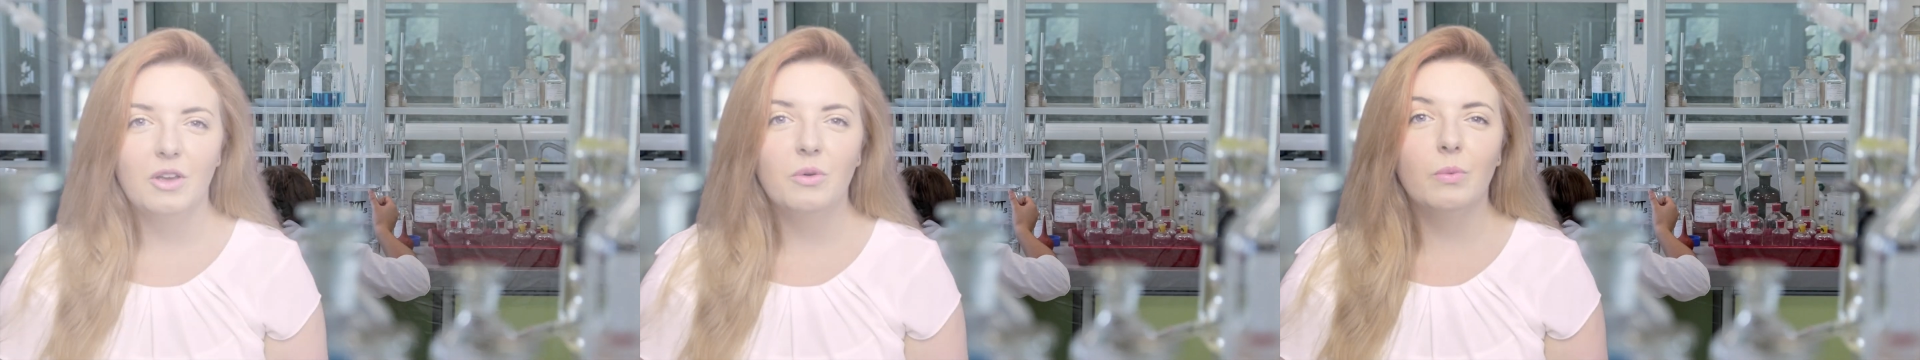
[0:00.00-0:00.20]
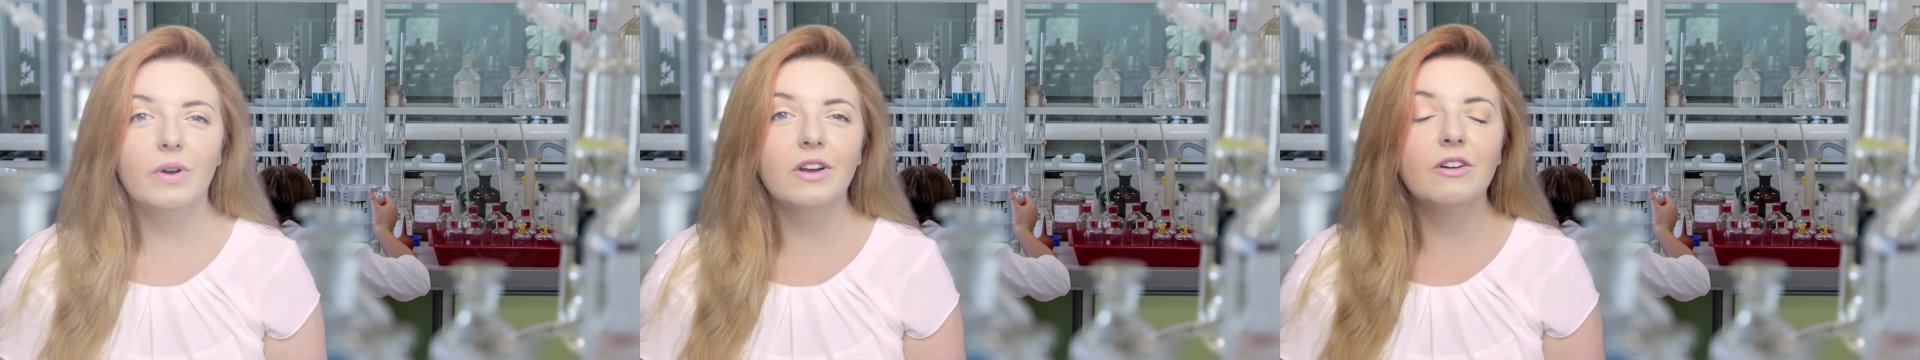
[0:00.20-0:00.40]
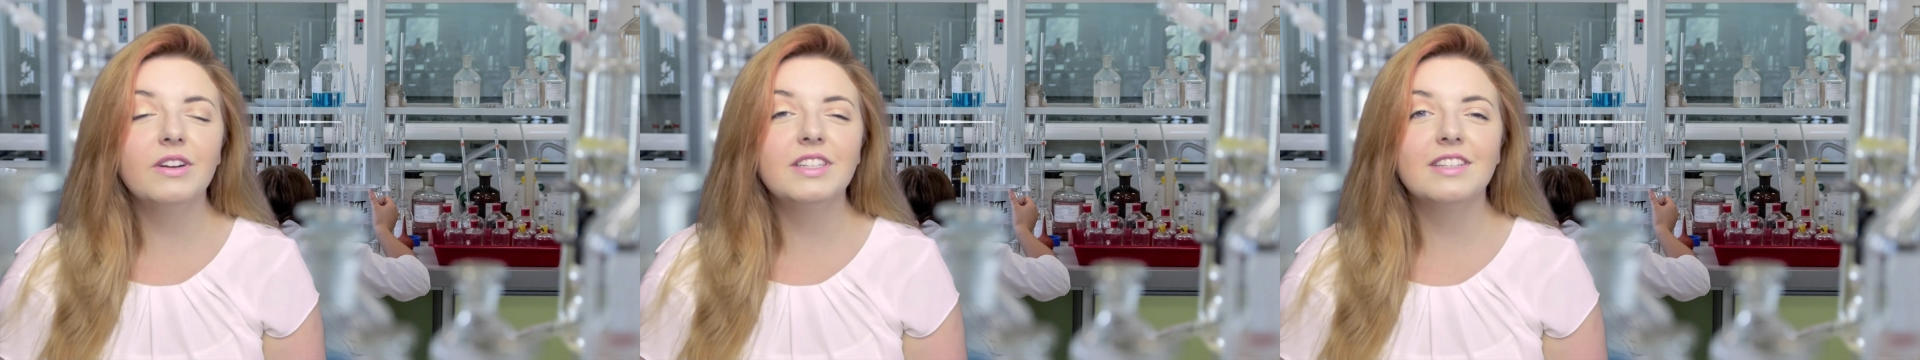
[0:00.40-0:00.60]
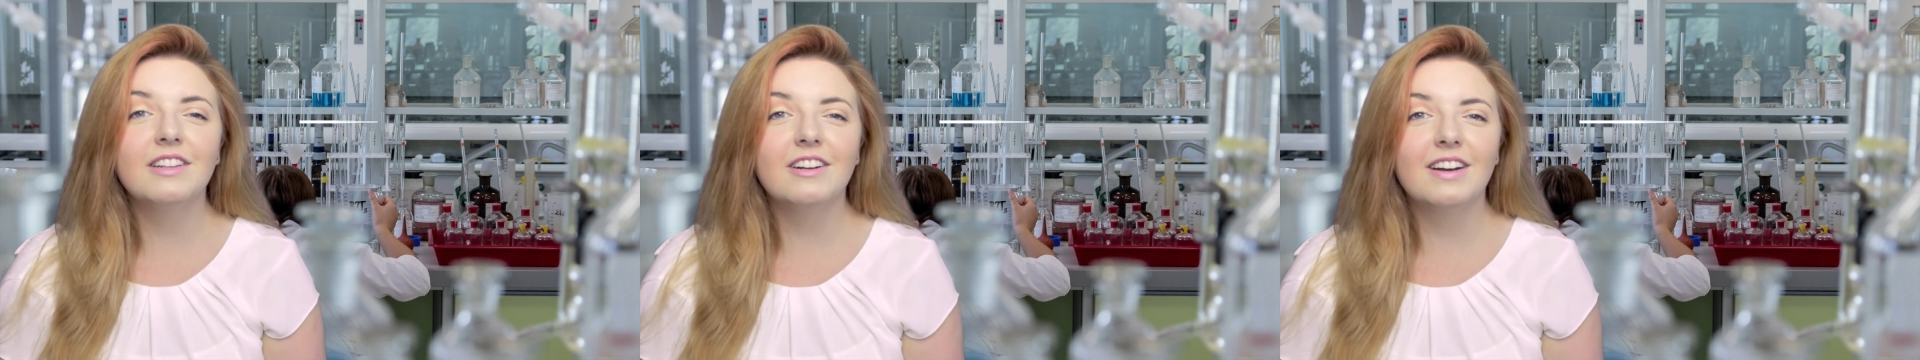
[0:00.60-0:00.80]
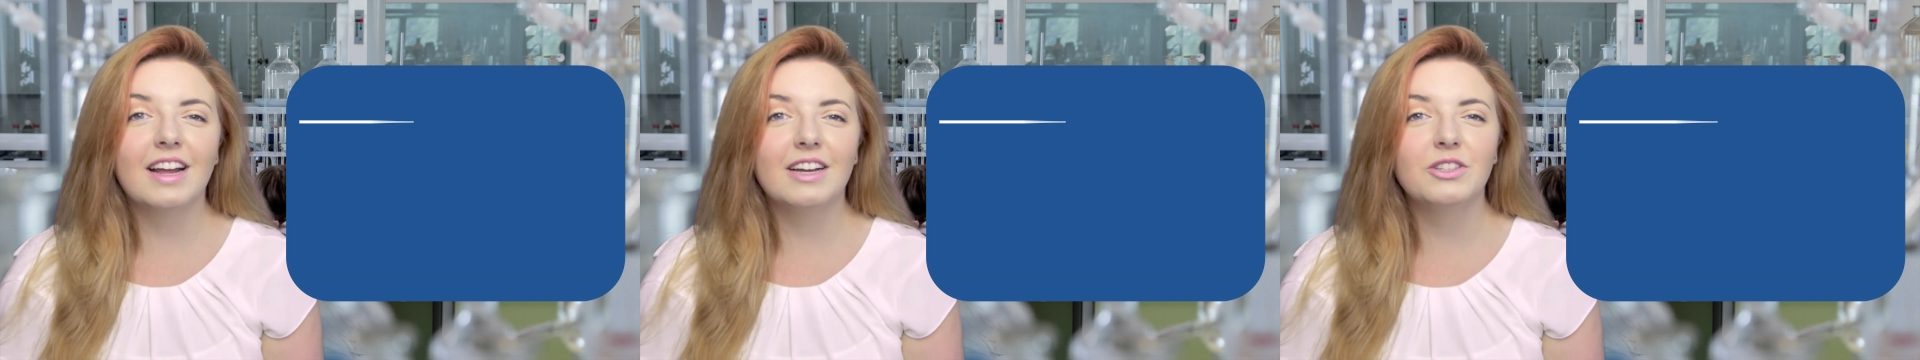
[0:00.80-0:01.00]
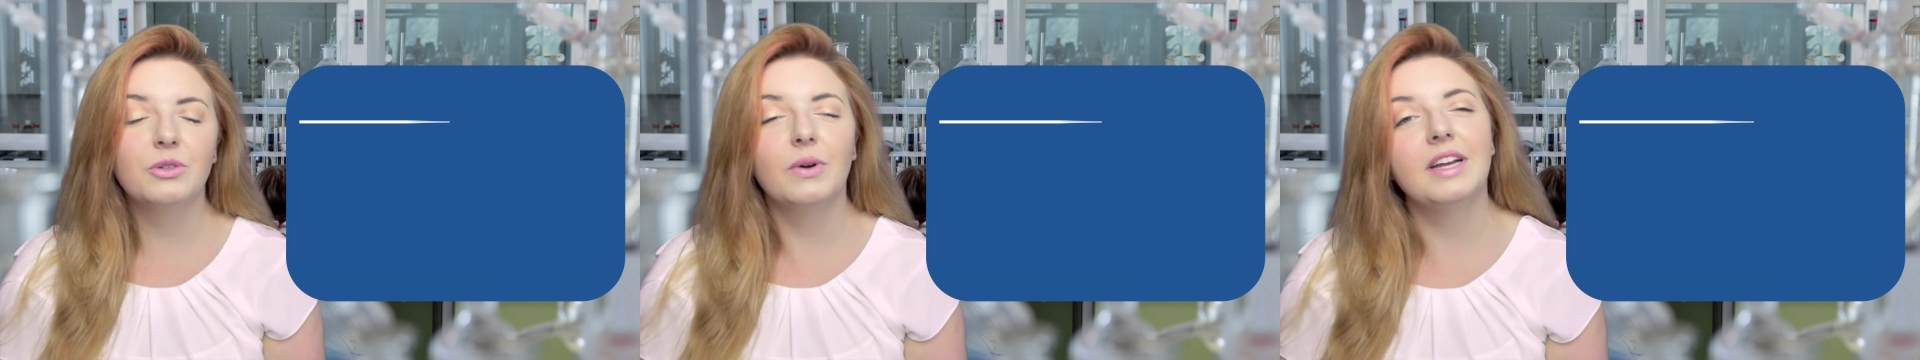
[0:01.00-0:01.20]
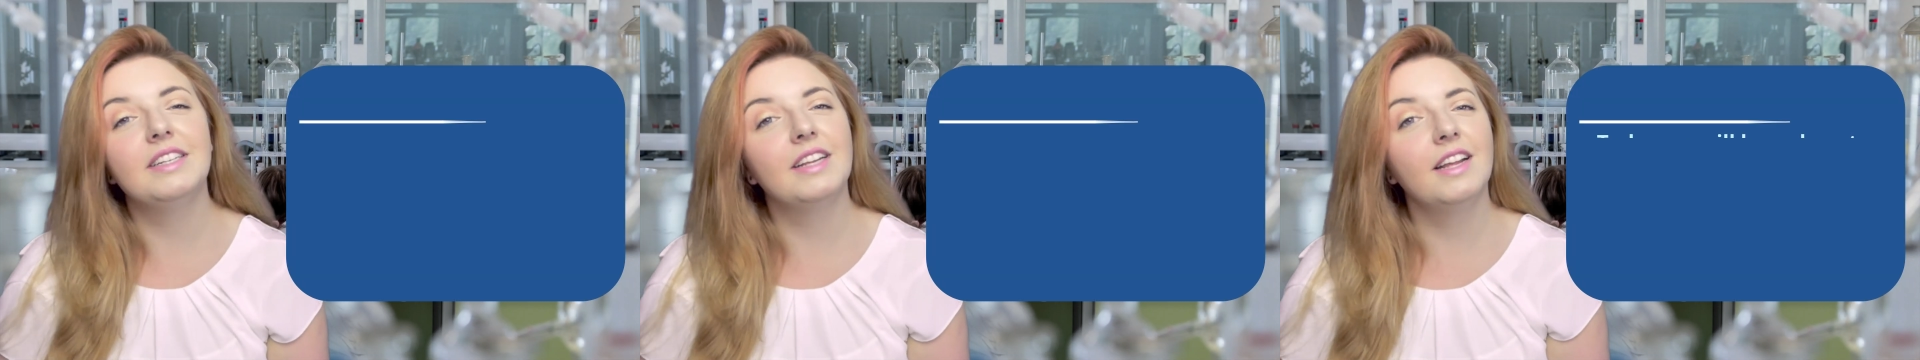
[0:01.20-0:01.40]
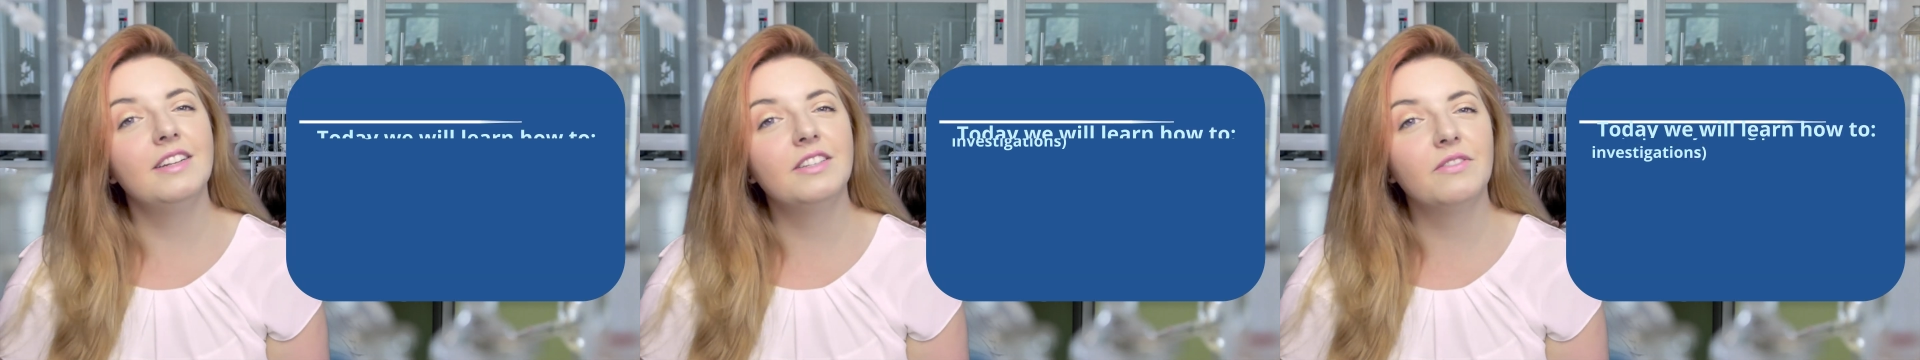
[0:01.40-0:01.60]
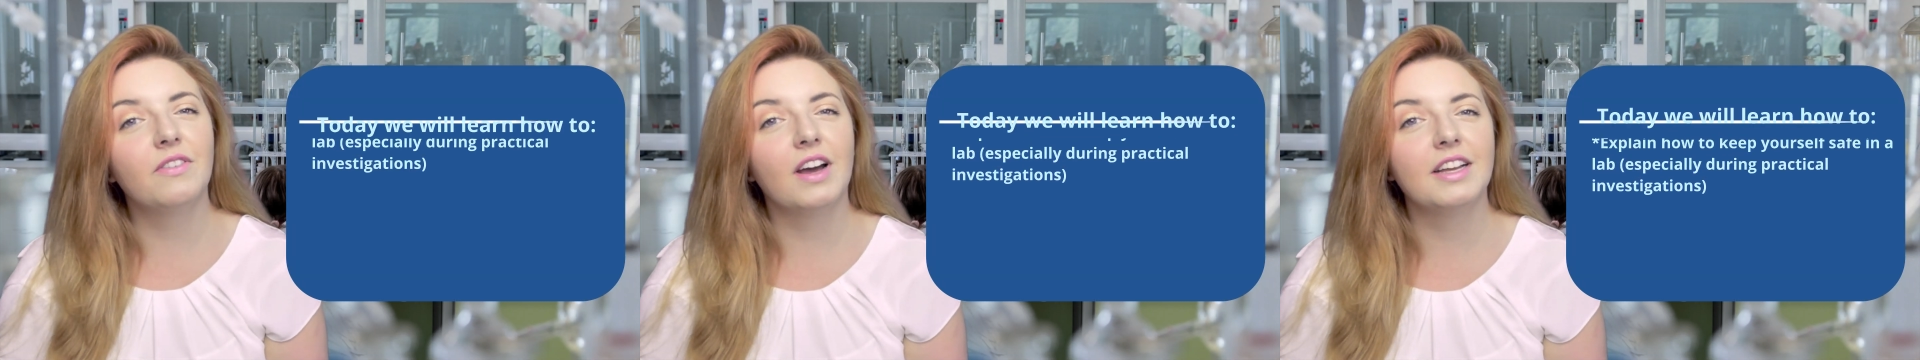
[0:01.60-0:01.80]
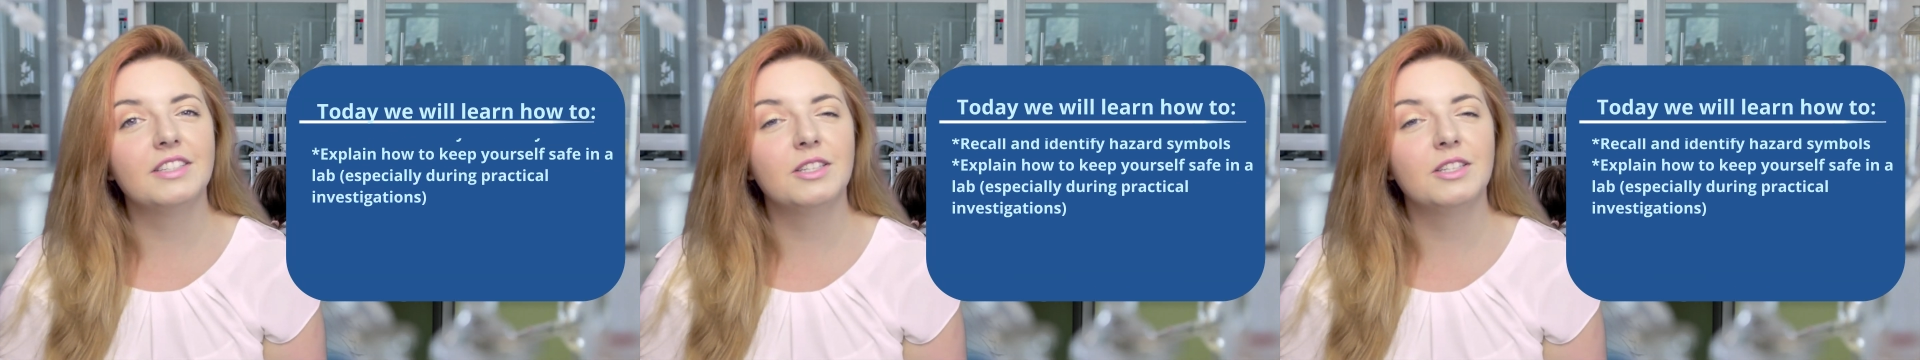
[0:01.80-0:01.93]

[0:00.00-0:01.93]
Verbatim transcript: We're going to learn how to identify